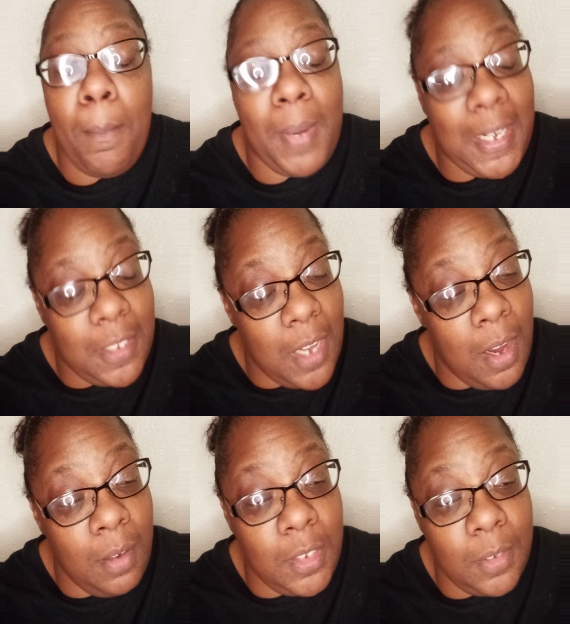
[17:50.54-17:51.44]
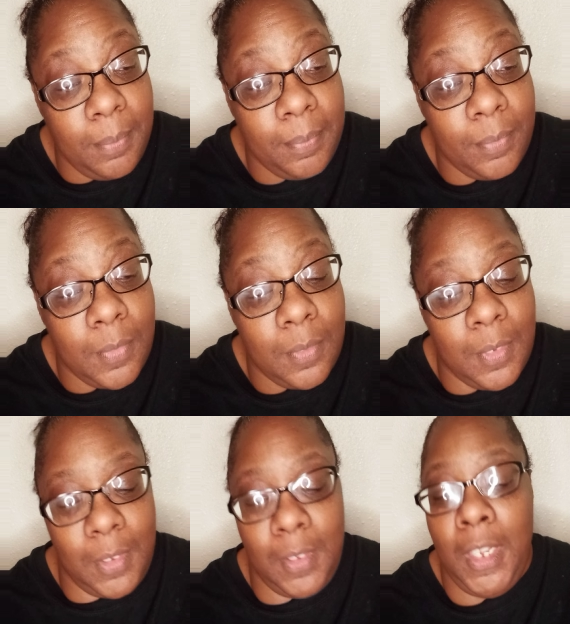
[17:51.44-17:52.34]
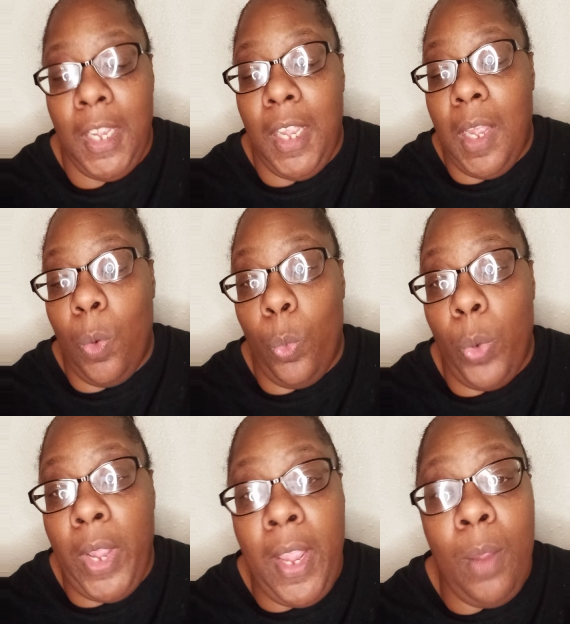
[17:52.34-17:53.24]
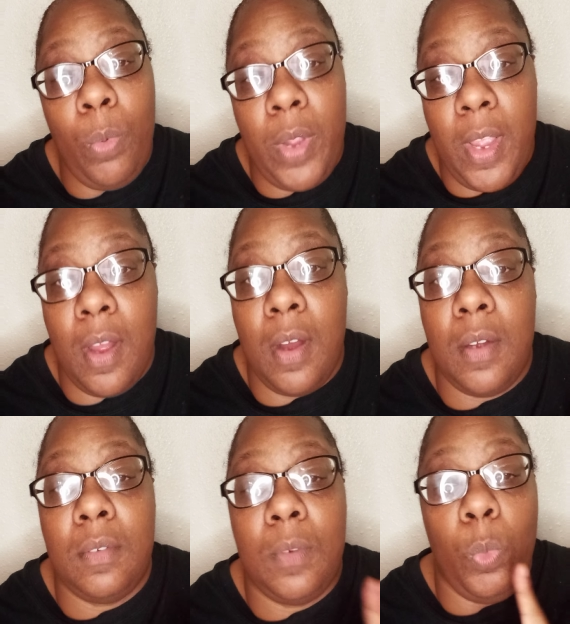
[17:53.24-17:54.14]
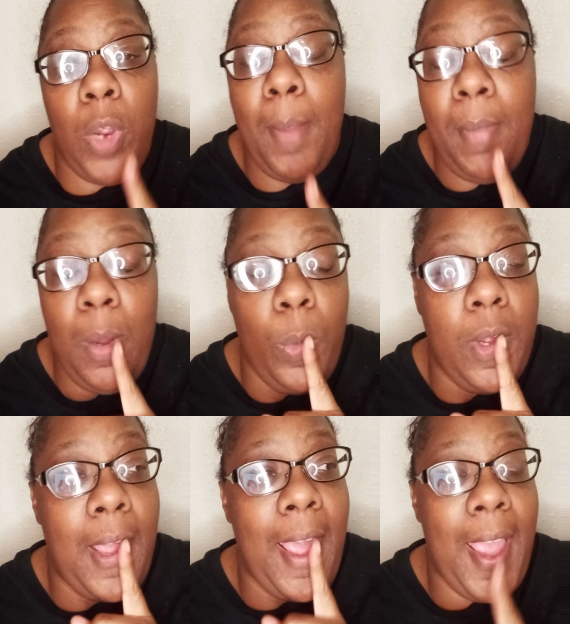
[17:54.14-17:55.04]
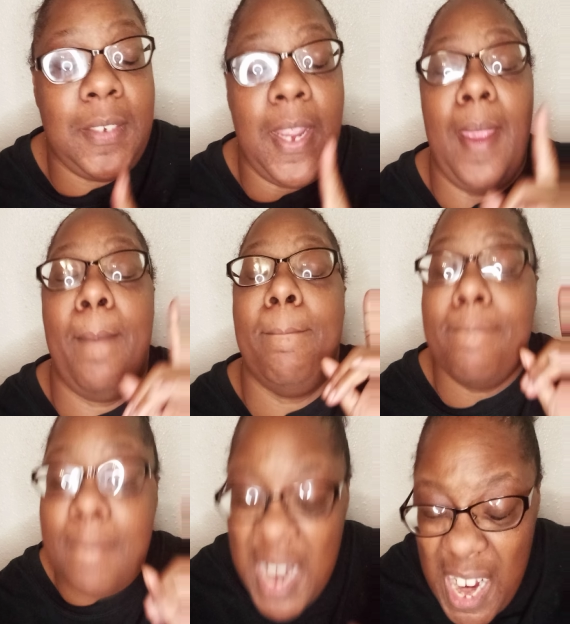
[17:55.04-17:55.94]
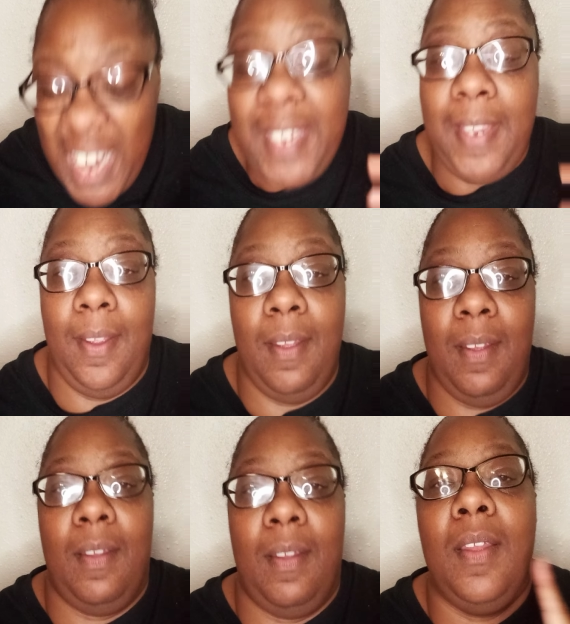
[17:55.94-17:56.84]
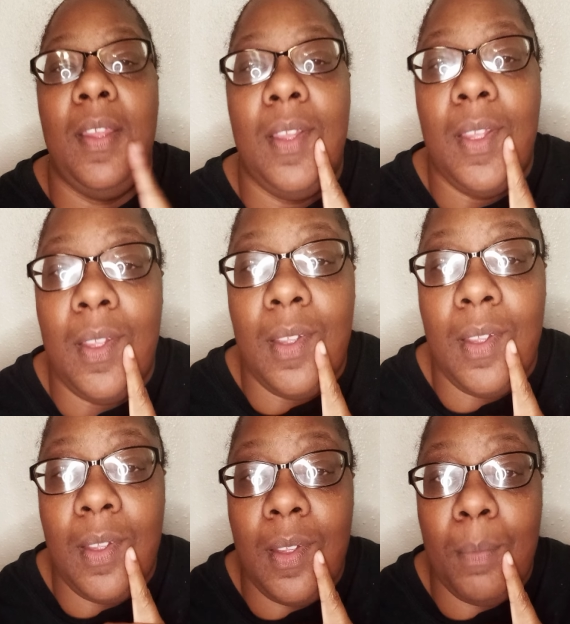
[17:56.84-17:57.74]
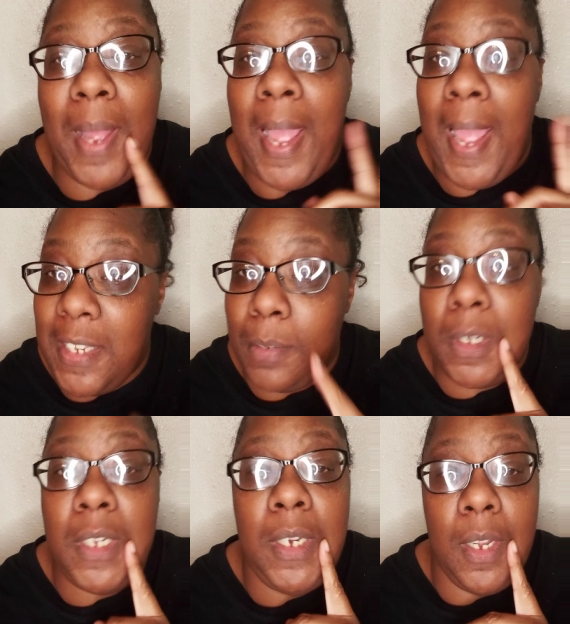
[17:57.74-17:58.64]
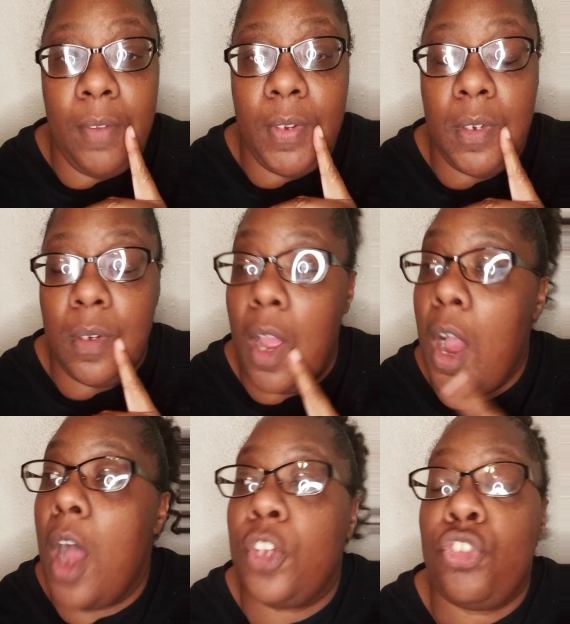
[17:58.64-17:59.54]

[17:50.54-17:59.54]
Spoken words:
But I told you, women will act a monkey behind some good loving. A